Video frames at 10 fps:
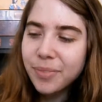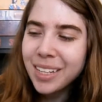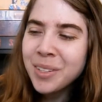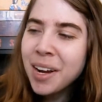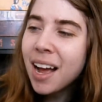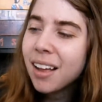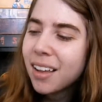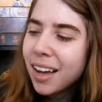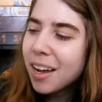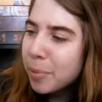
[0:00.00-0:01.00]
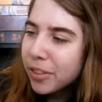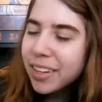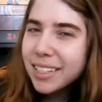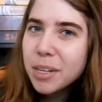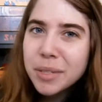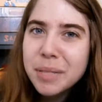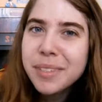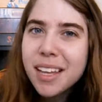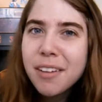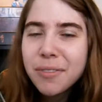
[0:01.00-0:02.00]
So yeah, a couple of things. There was some
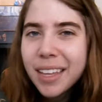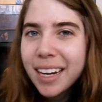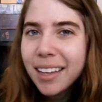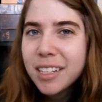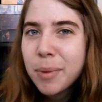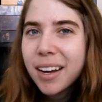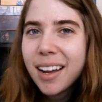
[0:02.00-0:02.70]
stuff that I liked about it.